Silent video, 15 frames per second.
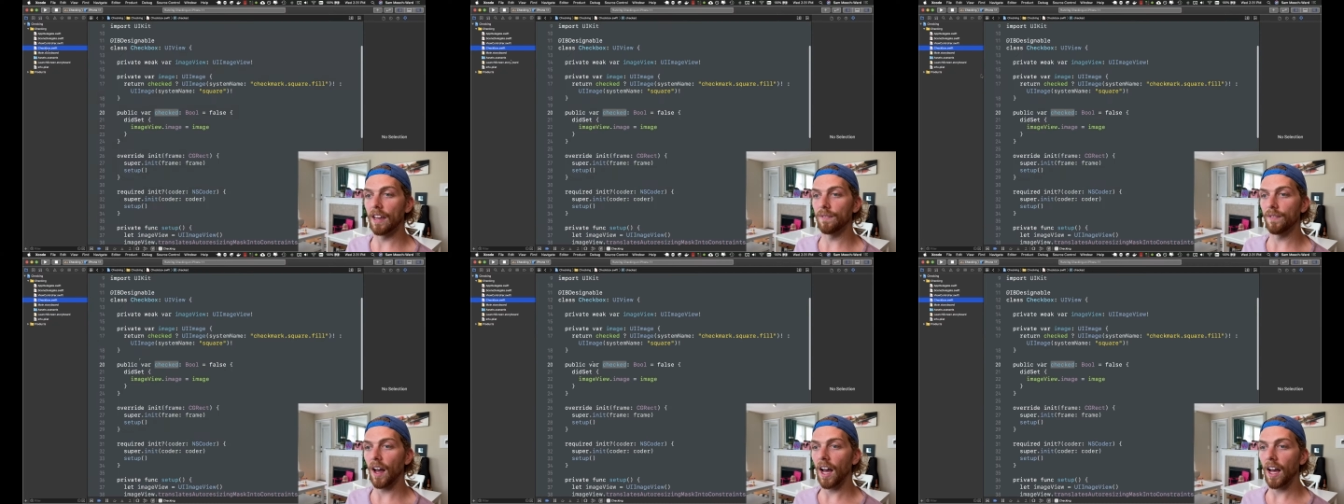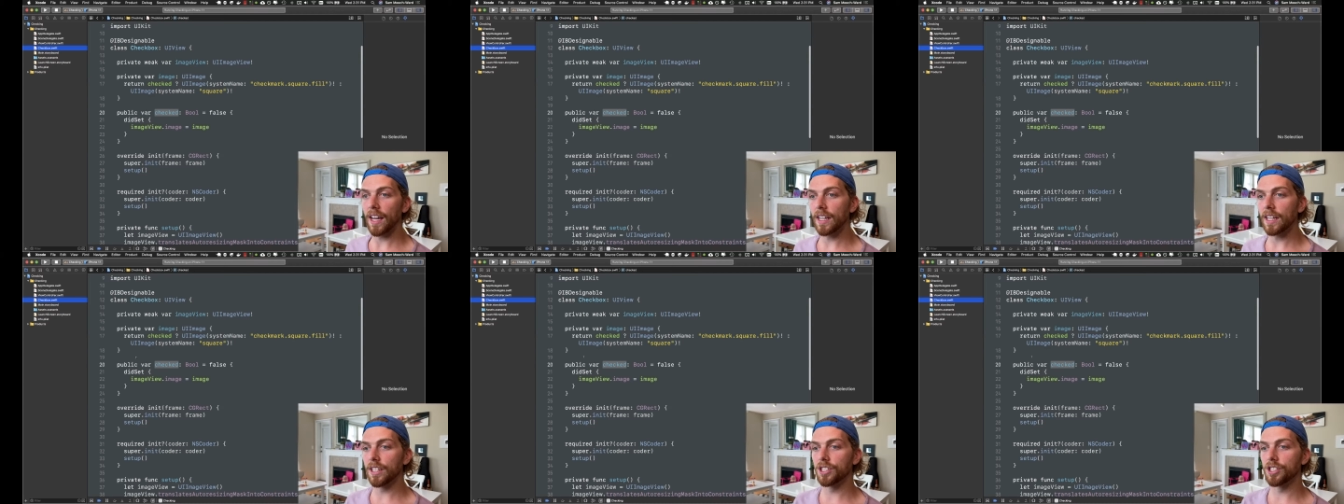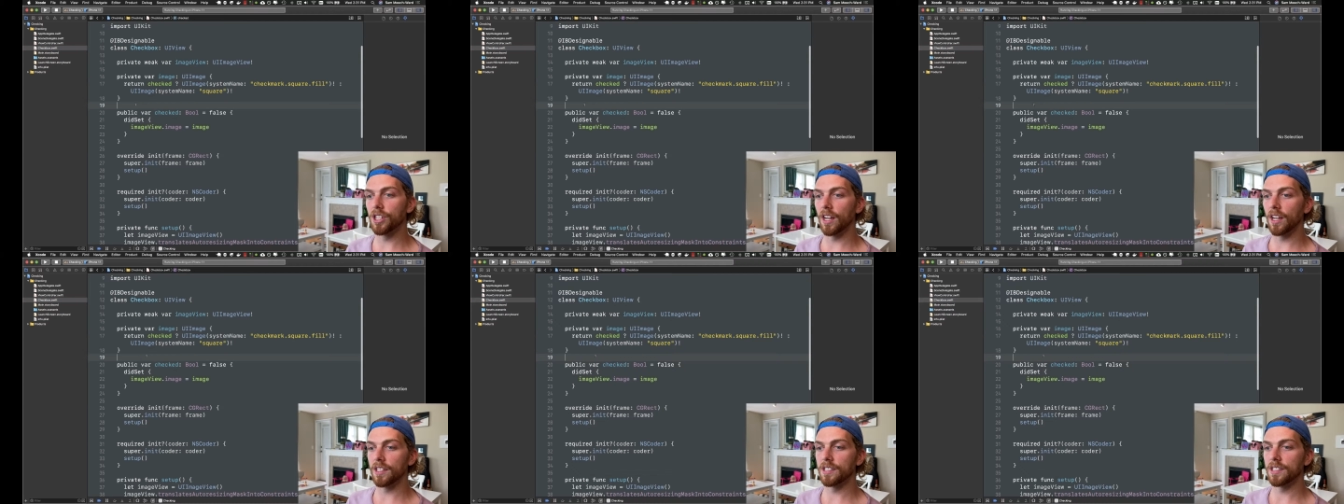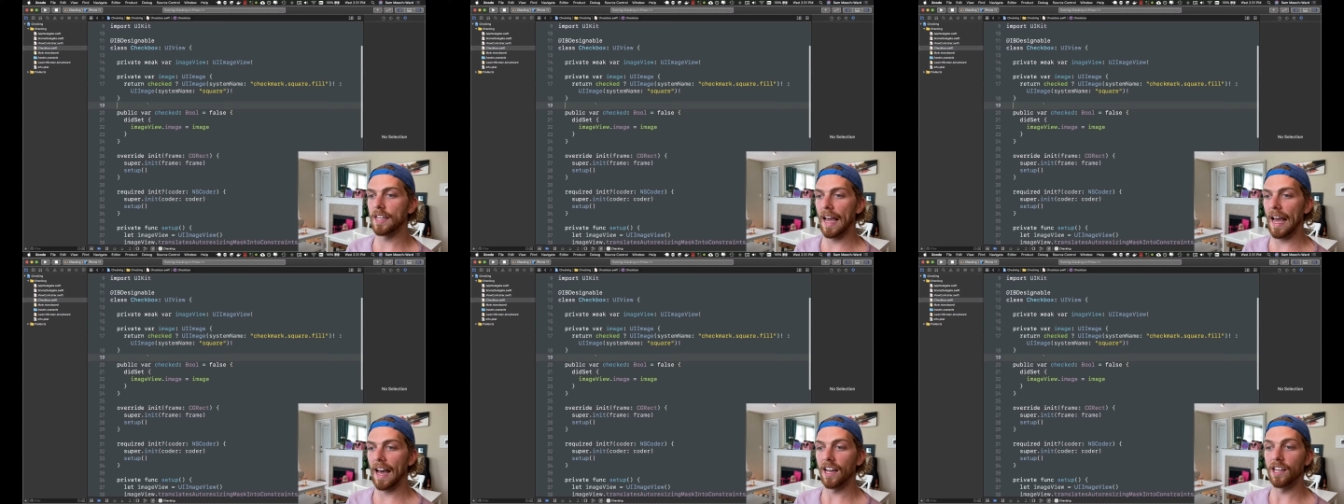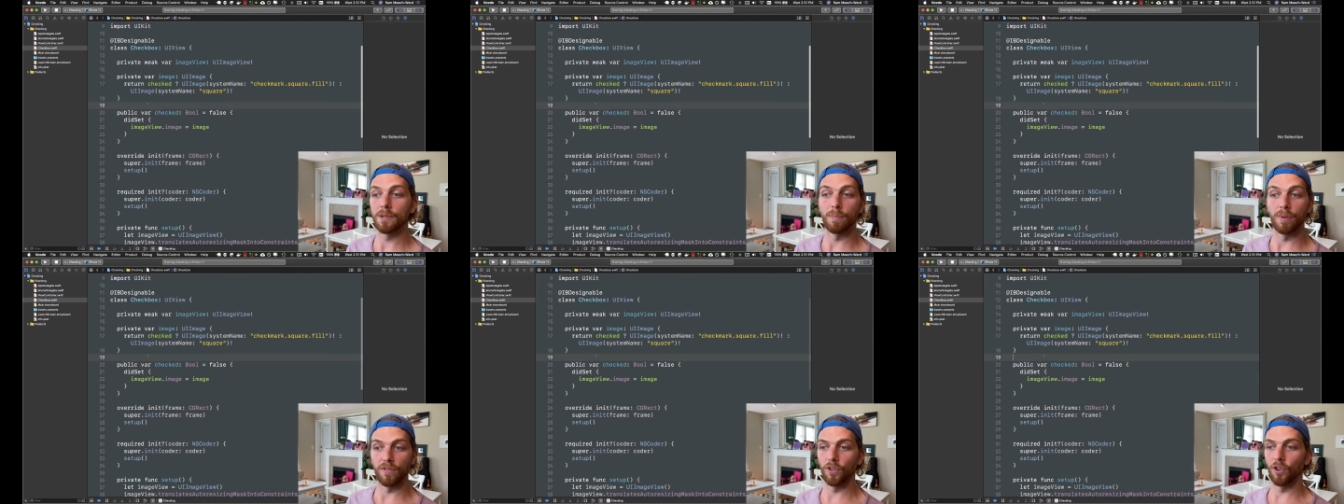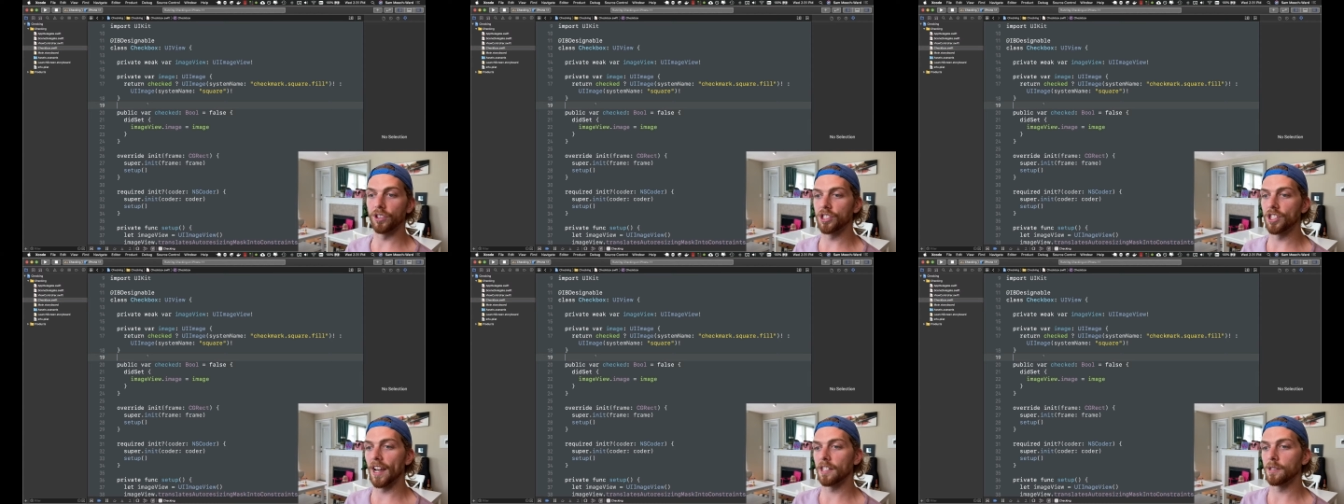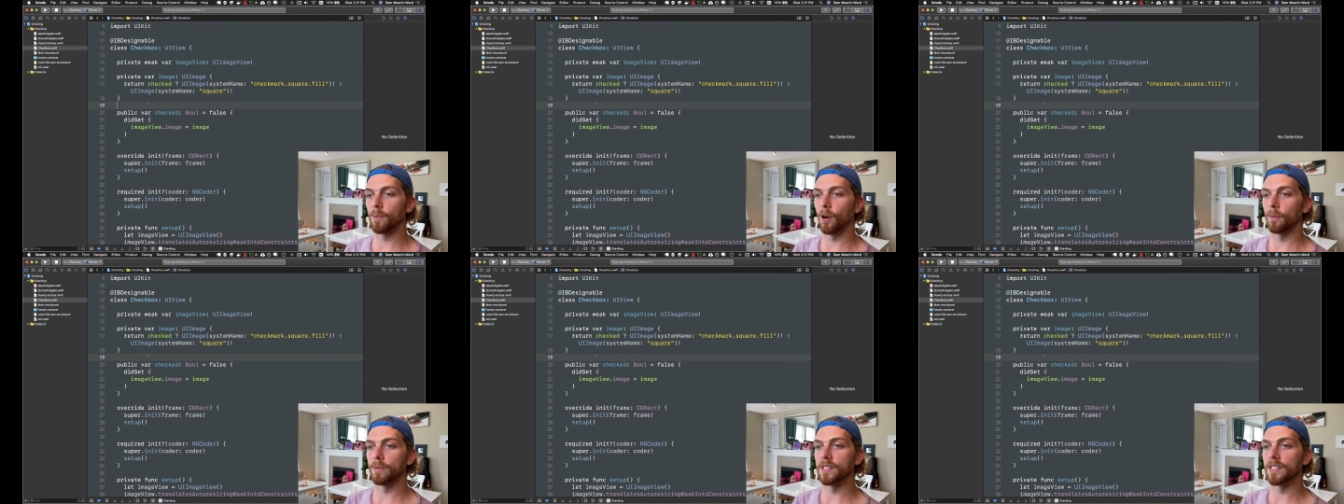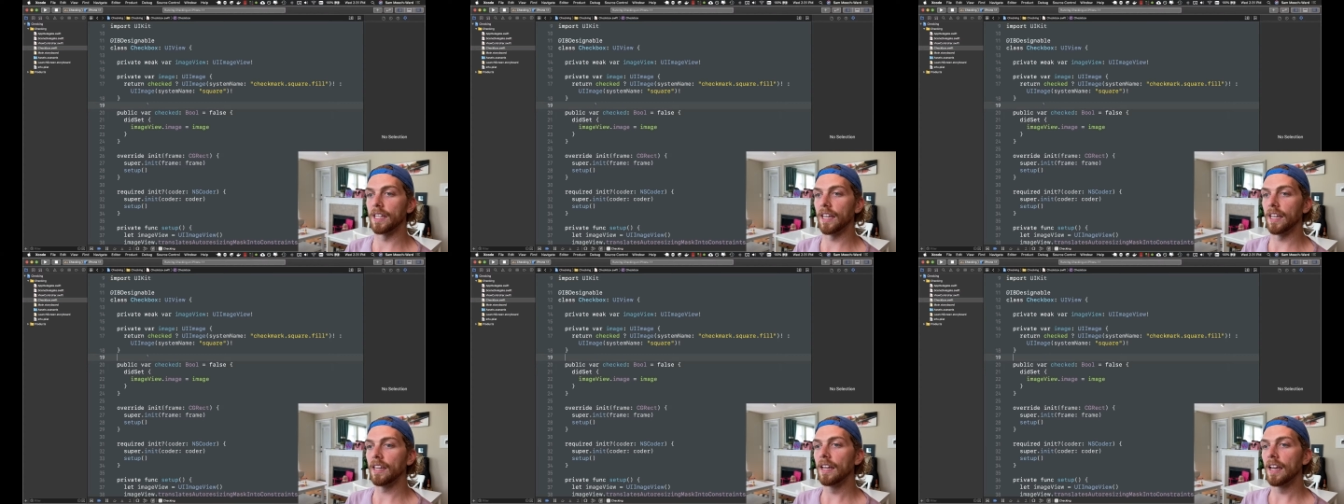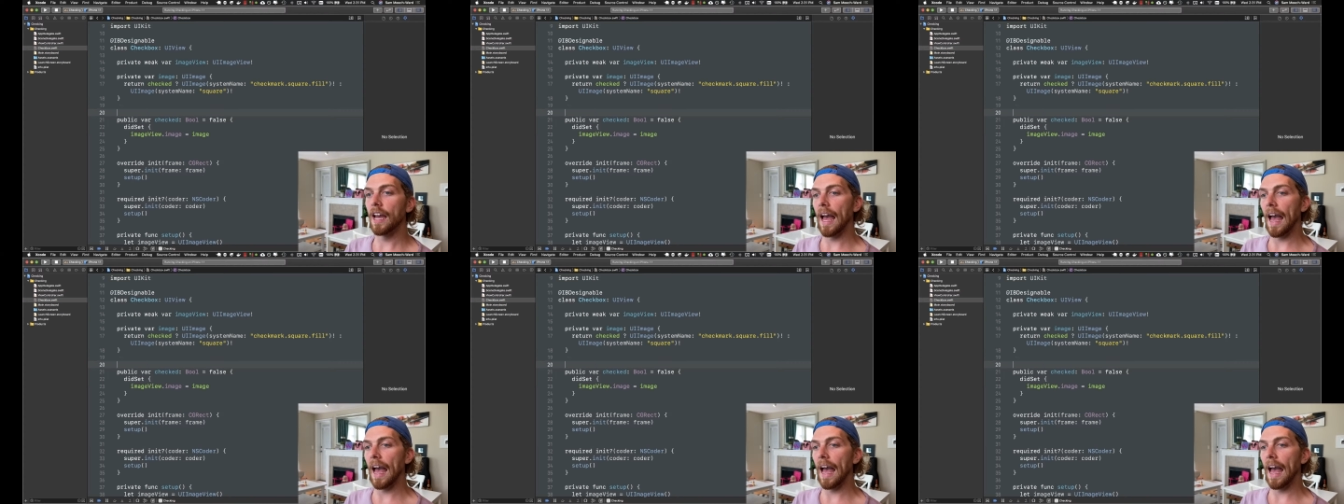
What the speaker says: If I just add before the checked property